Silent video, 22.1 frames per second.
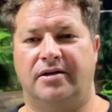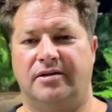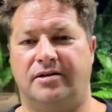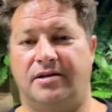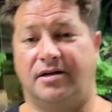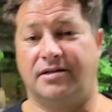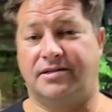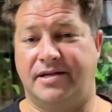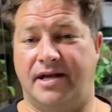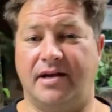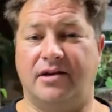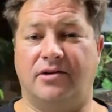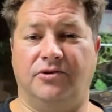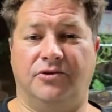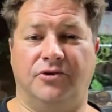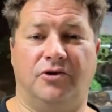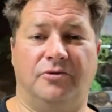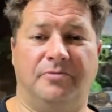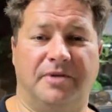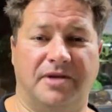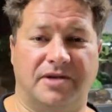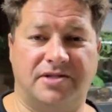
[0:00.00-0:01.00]
I tangled
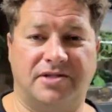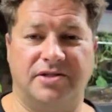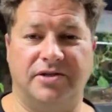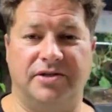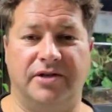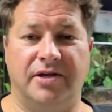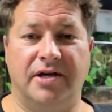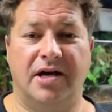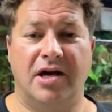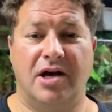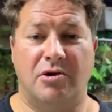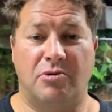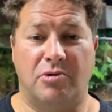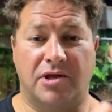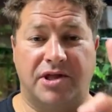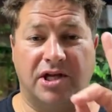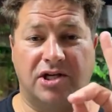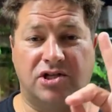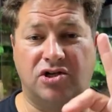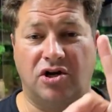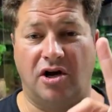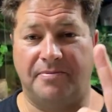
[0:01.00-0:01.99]
almost too, with
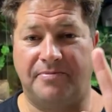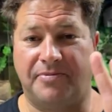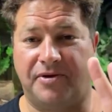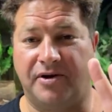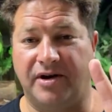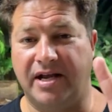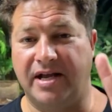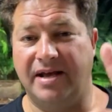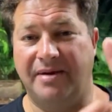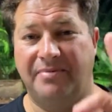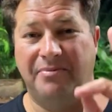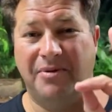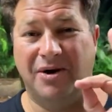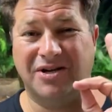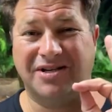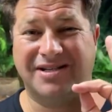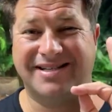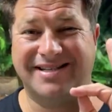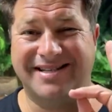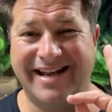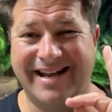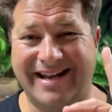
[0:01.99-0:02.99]
the top 3
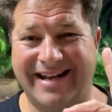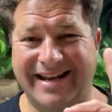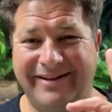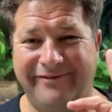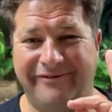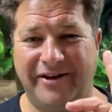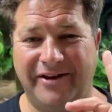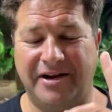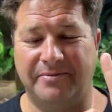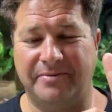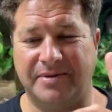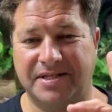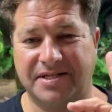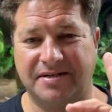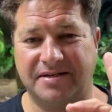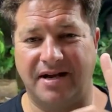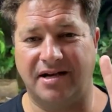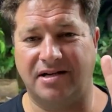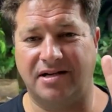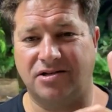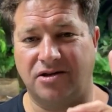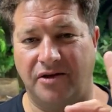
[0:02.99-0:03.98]
most deadly venomous
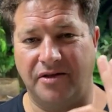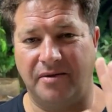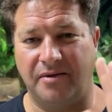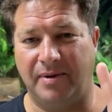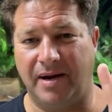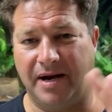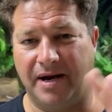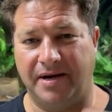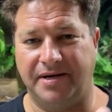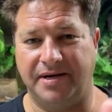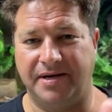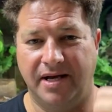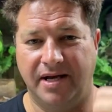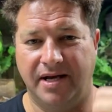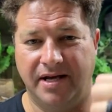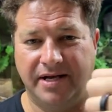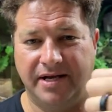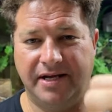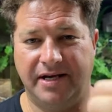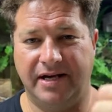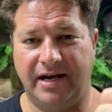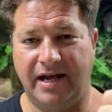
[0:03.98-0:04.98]
snakes on the planet.
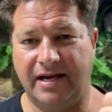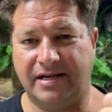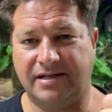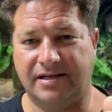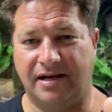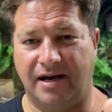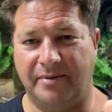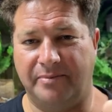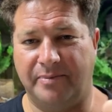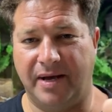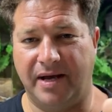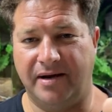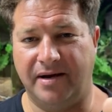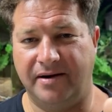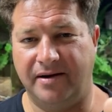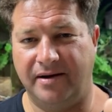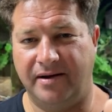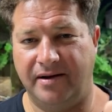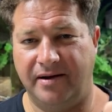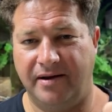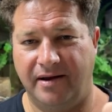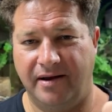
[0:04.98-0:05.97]
Inland Taipan,
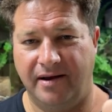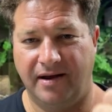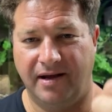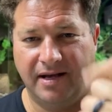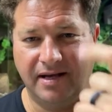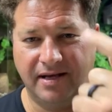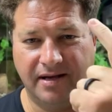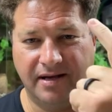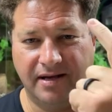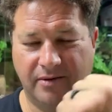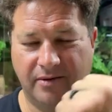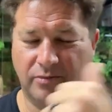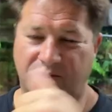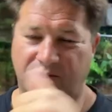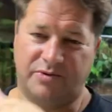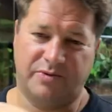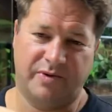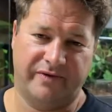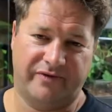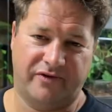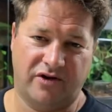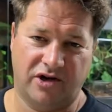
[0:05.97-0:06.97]
which
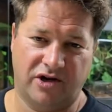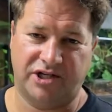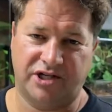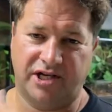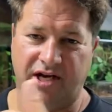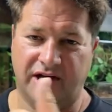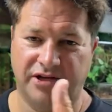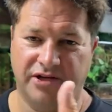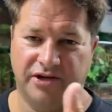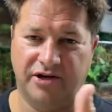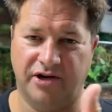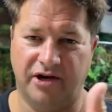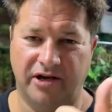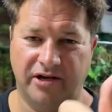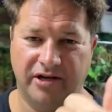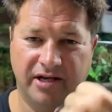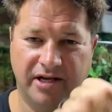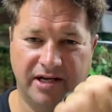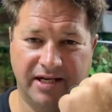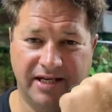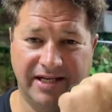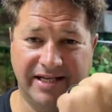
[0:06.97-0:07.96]
we've got here, you know.
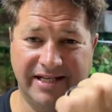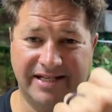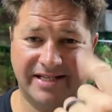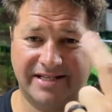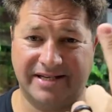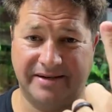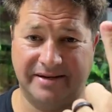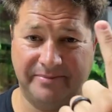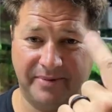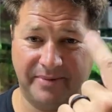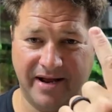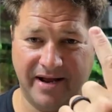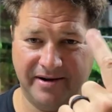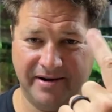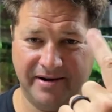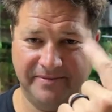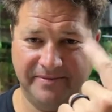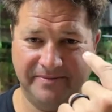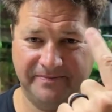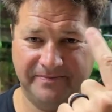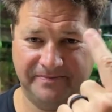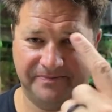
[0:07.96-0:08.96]
Eastern
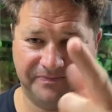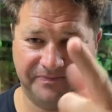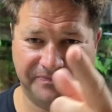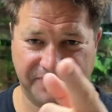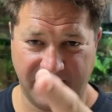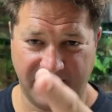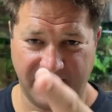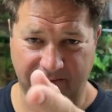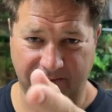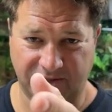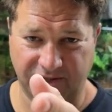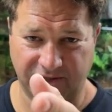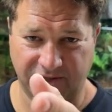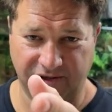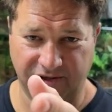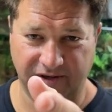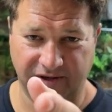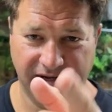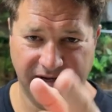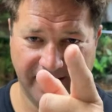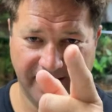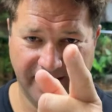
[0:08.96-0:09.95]
Brown, number
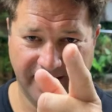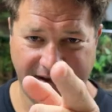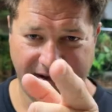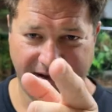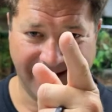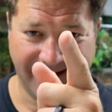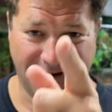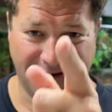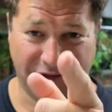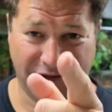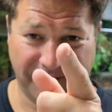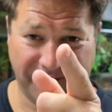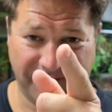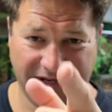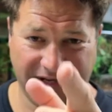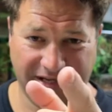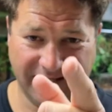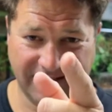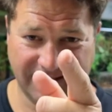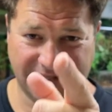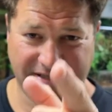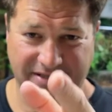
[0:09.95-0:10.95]
2. I've got 3
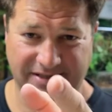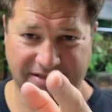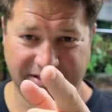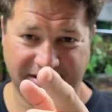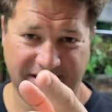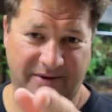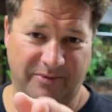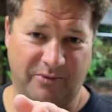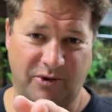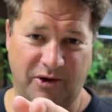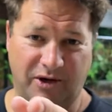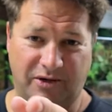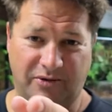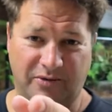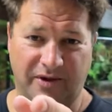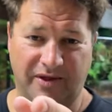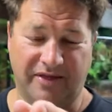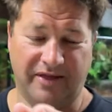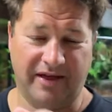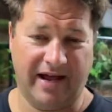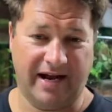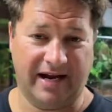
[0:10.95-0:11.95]
Easterns I worked
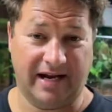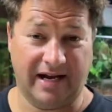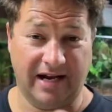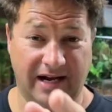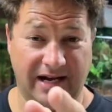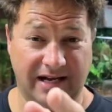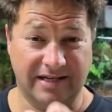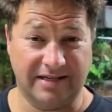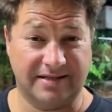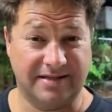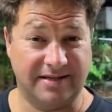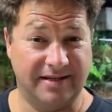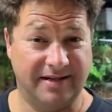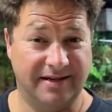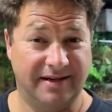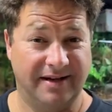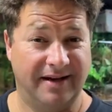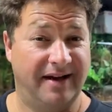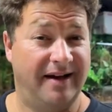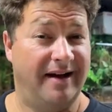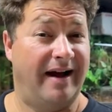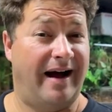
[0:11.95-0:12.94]
with. And guys,
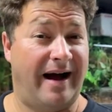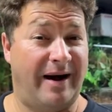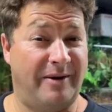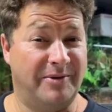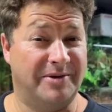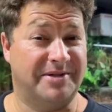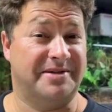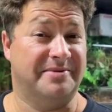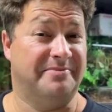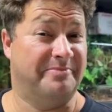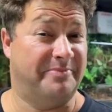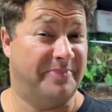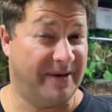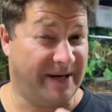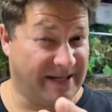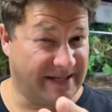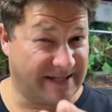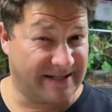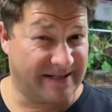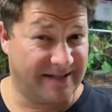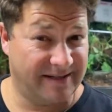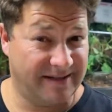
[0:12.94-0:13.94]
I was
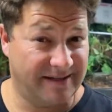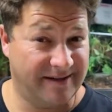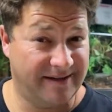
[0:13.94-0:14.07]
impressed.